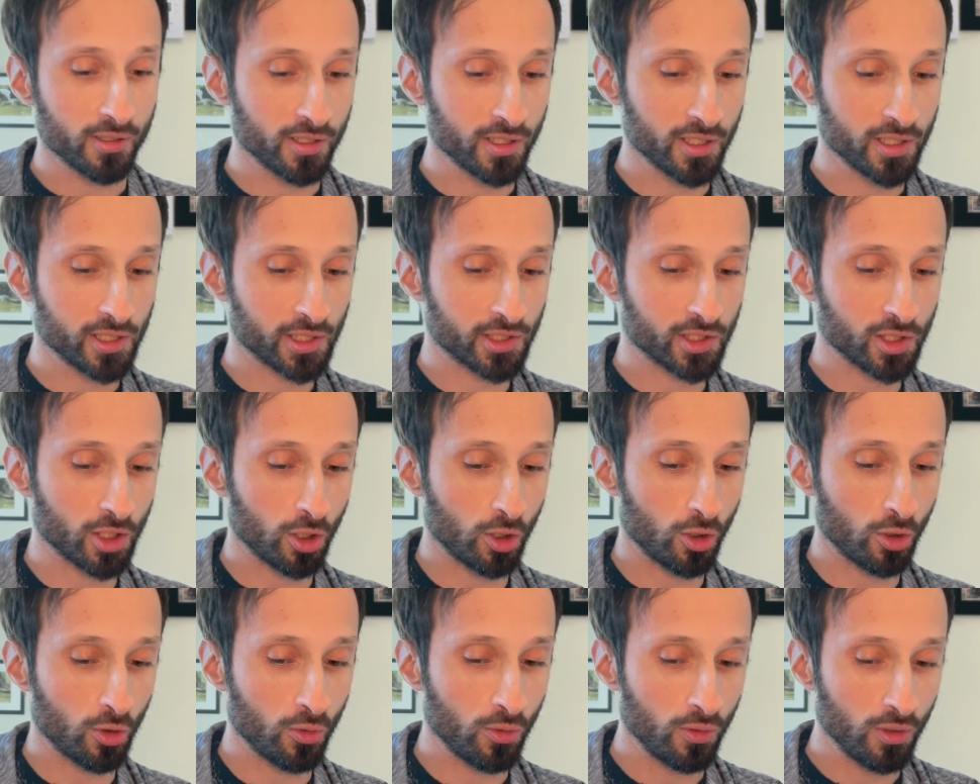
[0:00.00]

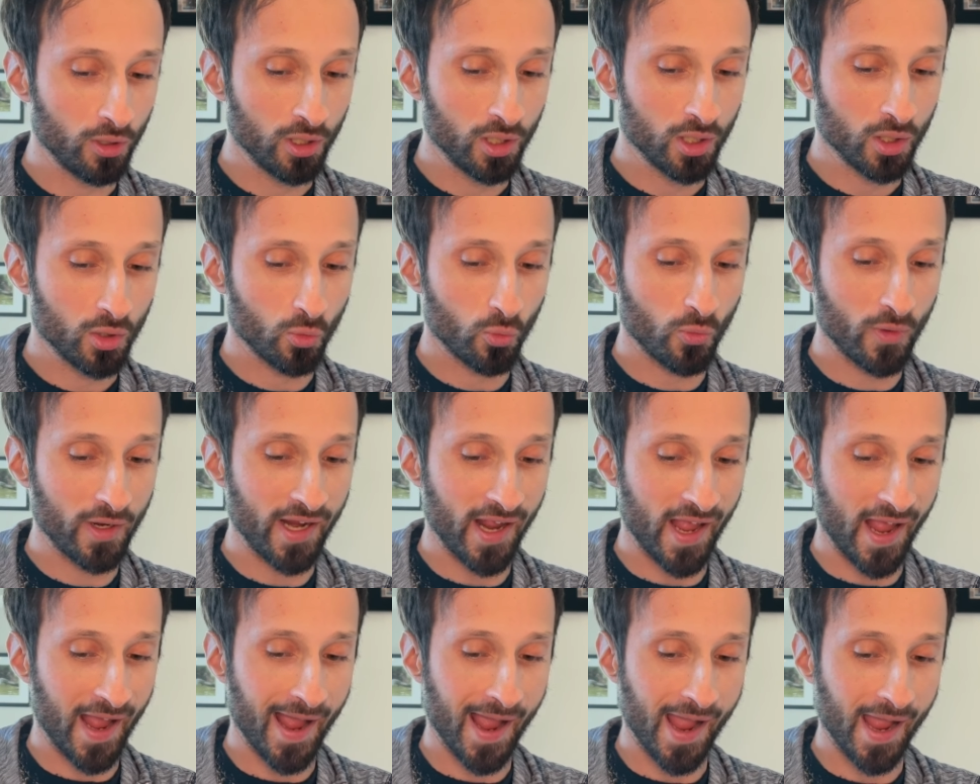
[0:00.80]
So we
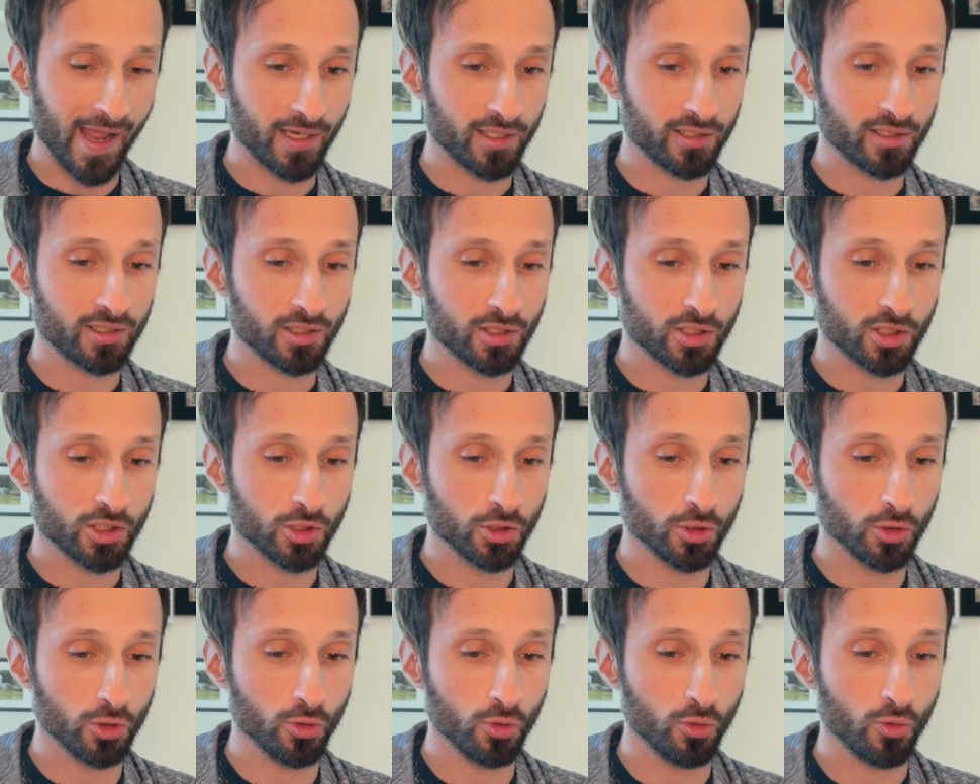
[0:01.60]
add
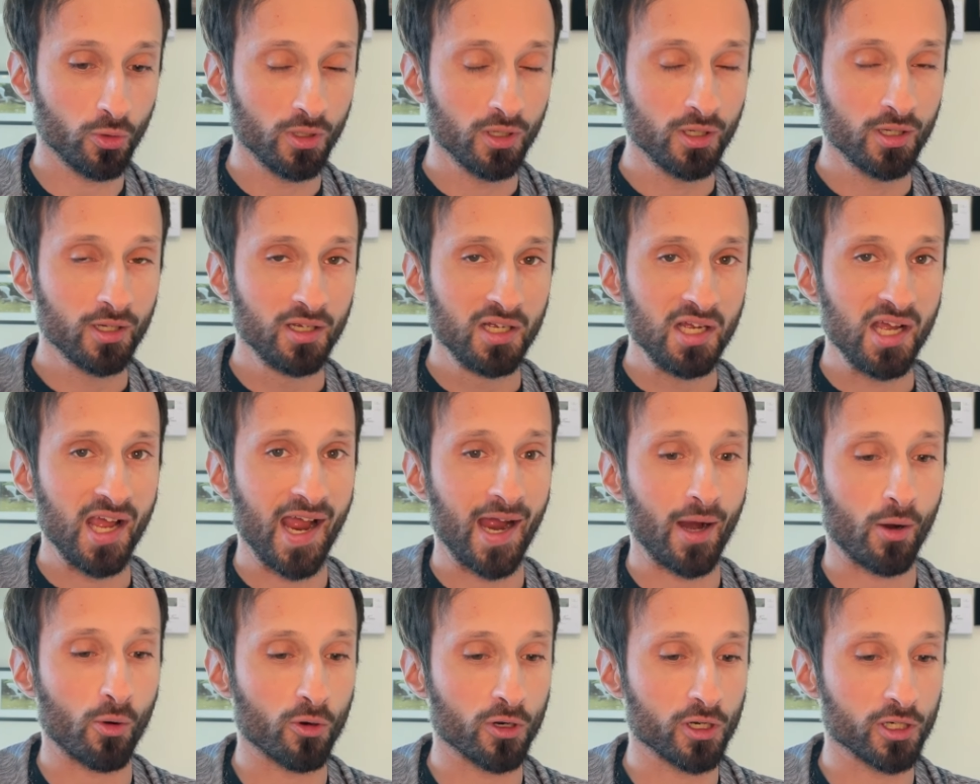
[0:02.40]
to
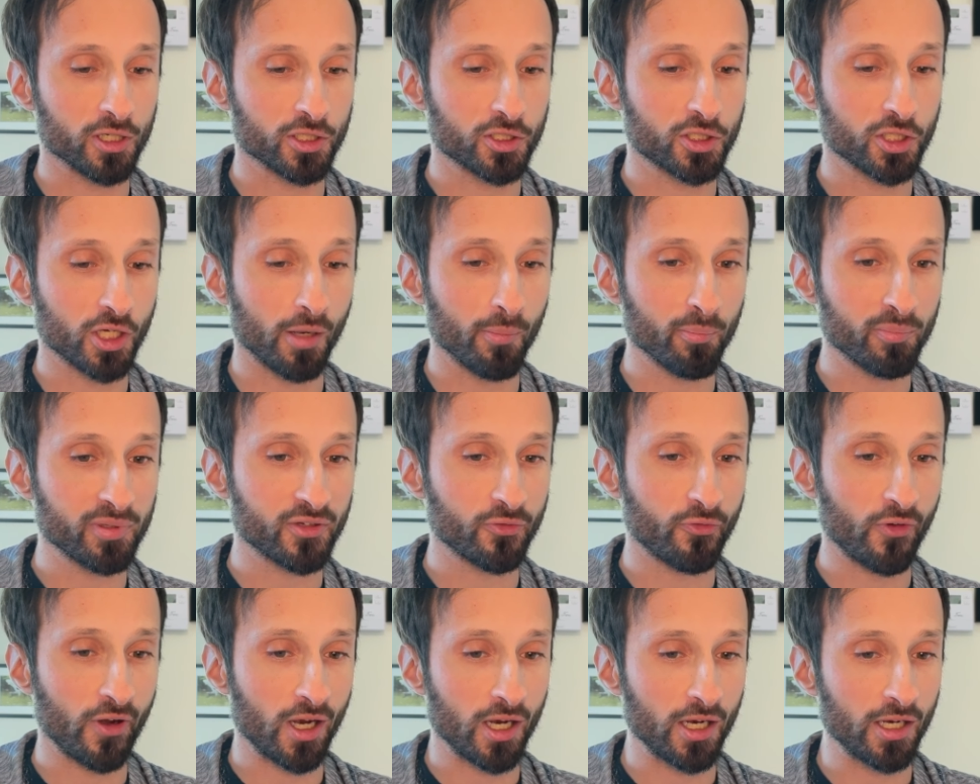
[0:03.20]
our jumps
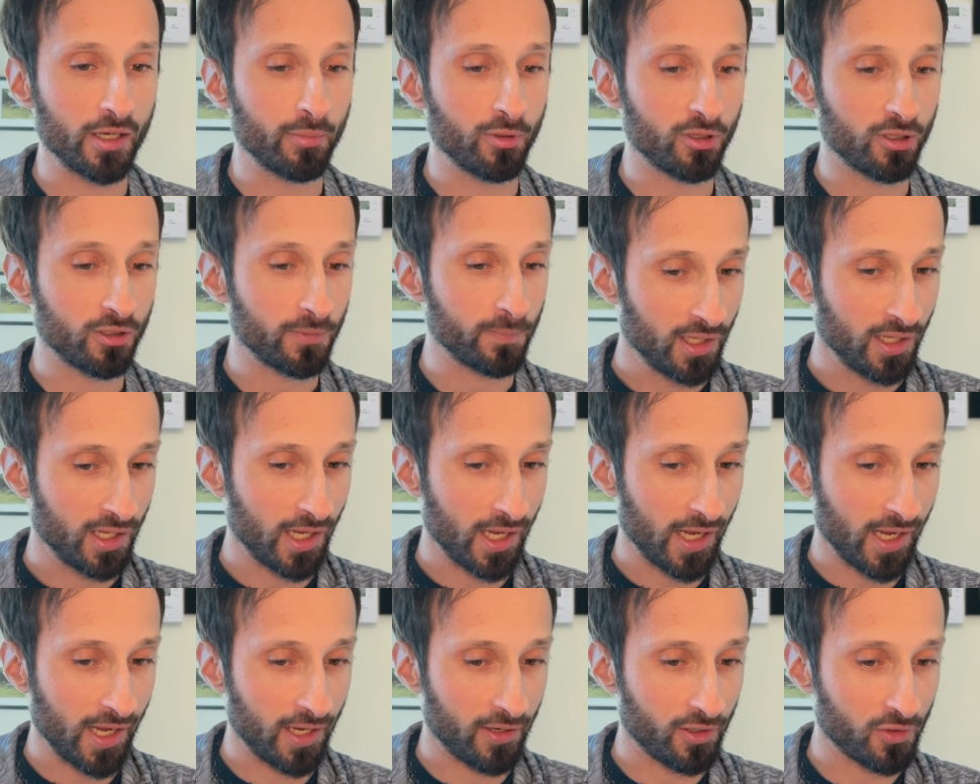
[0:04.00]
variable.
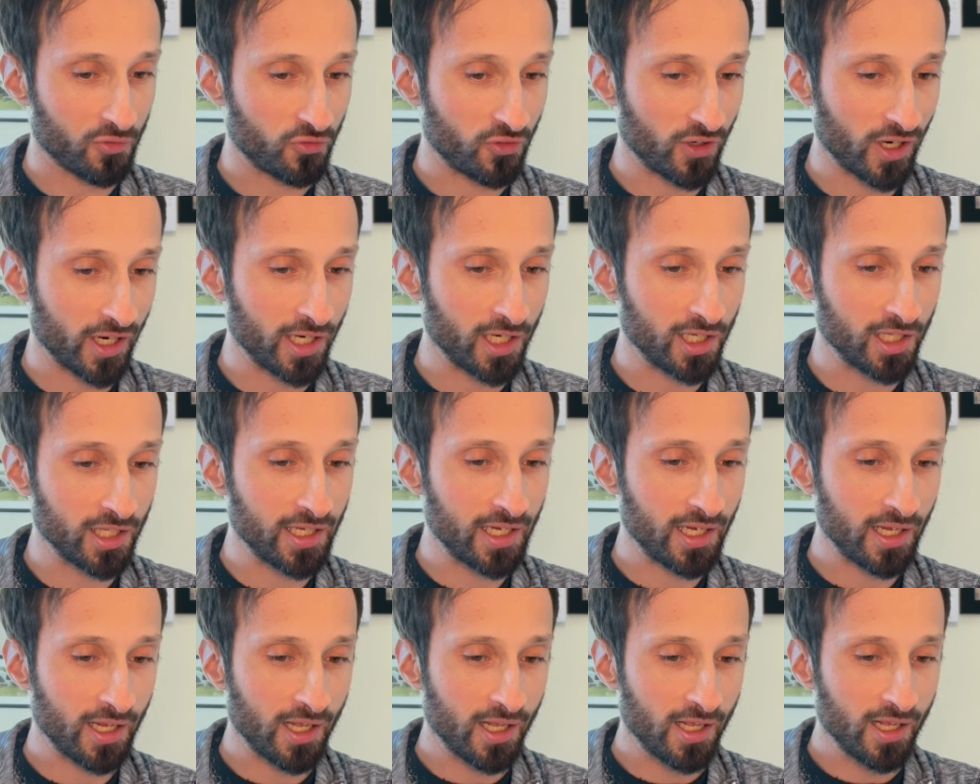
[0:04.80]
And
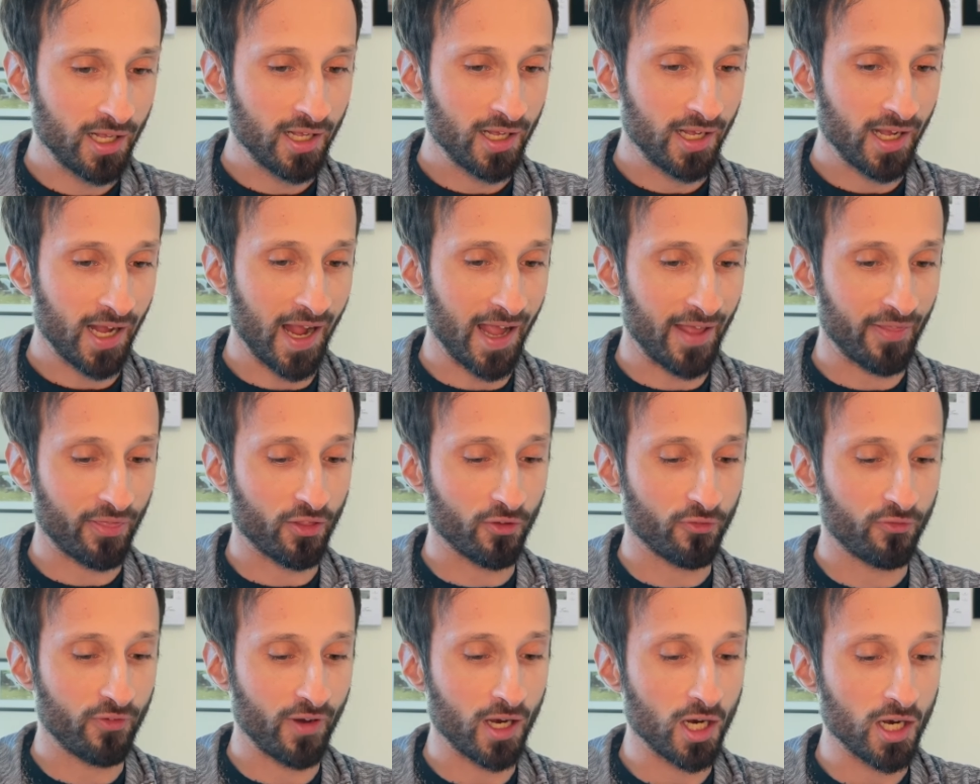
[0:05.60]
finally, at the
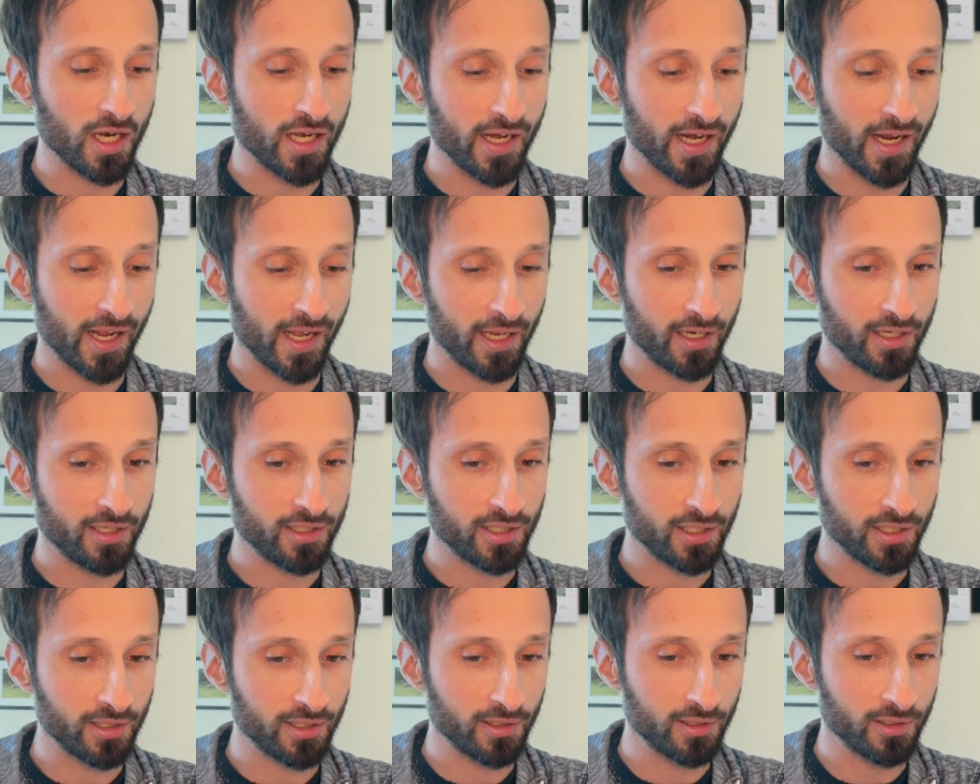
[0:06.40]
very end,
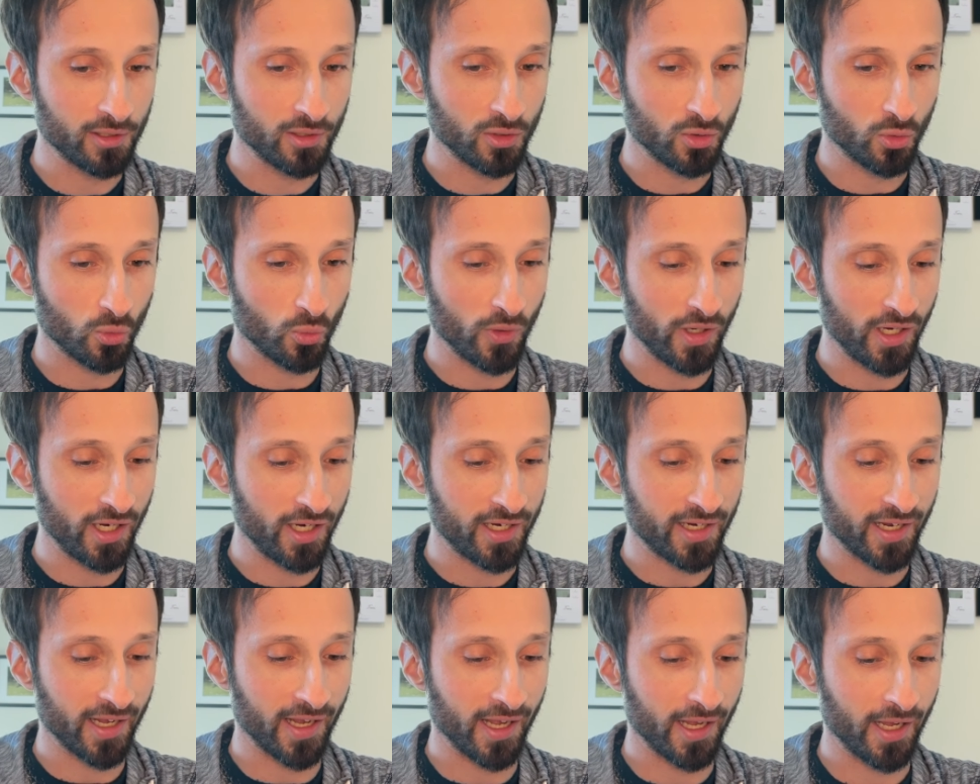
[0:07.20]
we
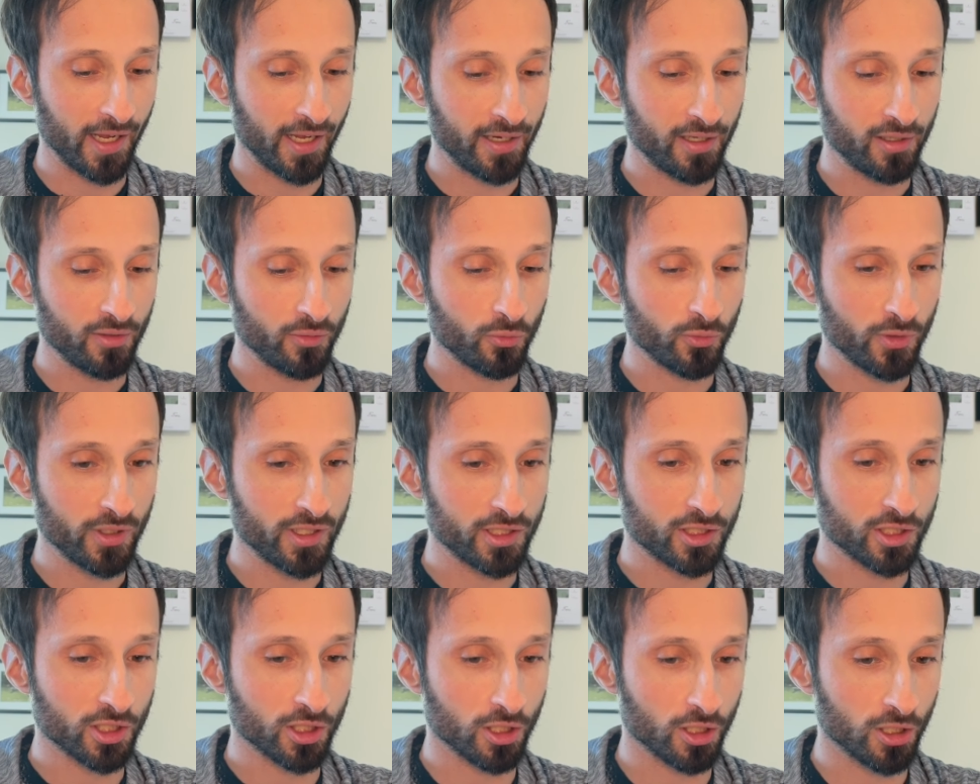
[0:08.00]
can
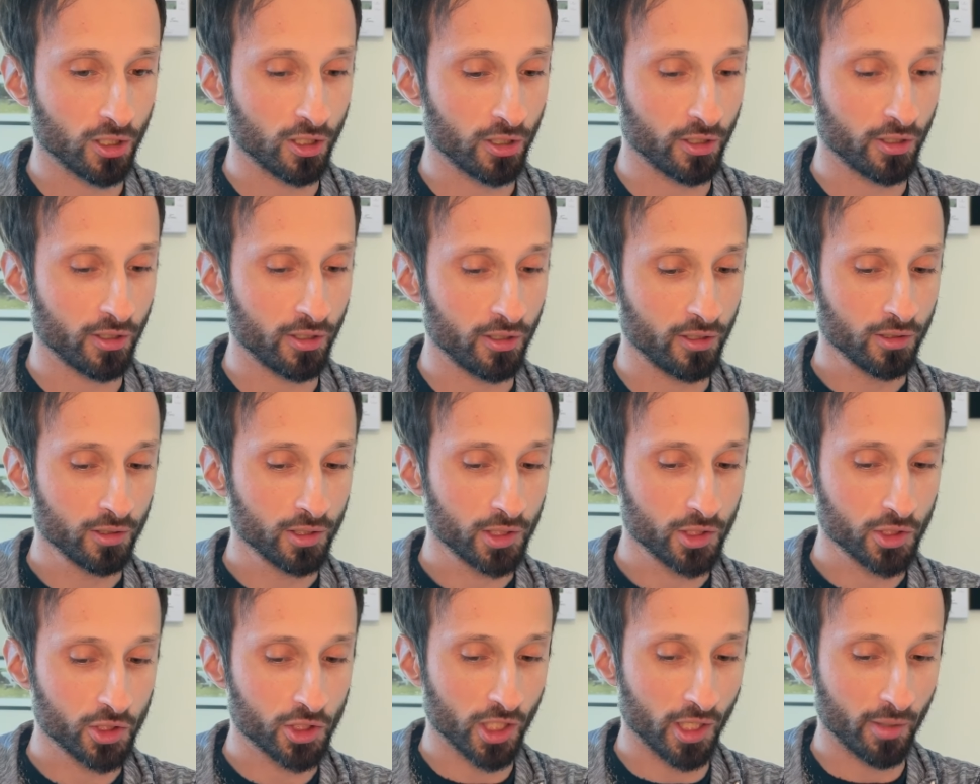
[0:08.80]
return
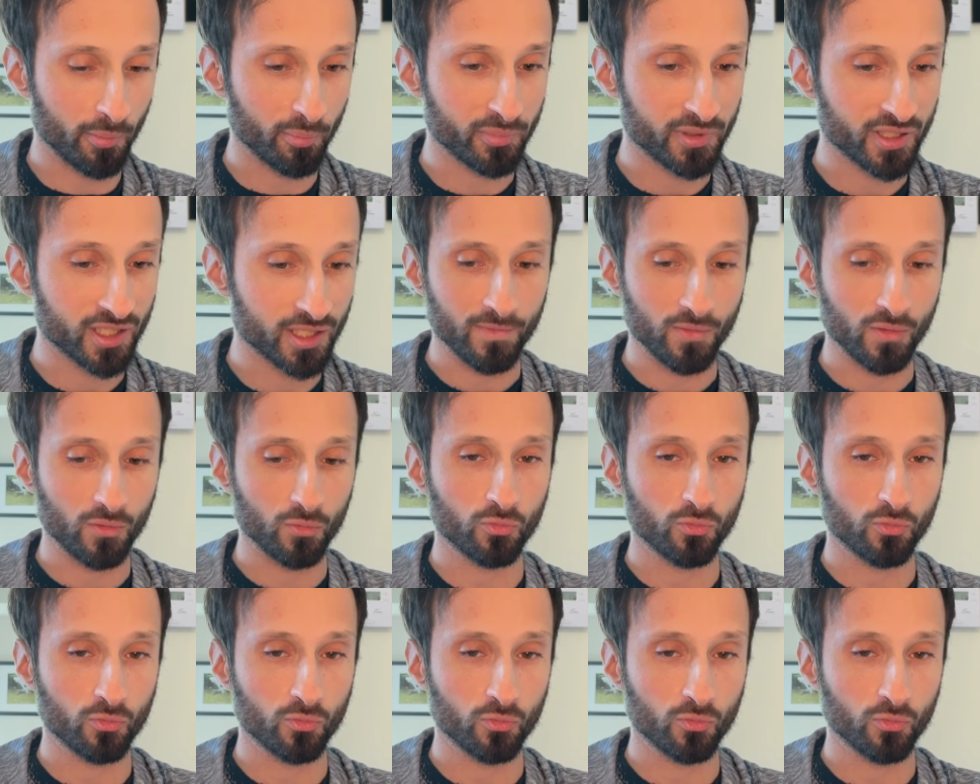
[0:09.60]
jumps.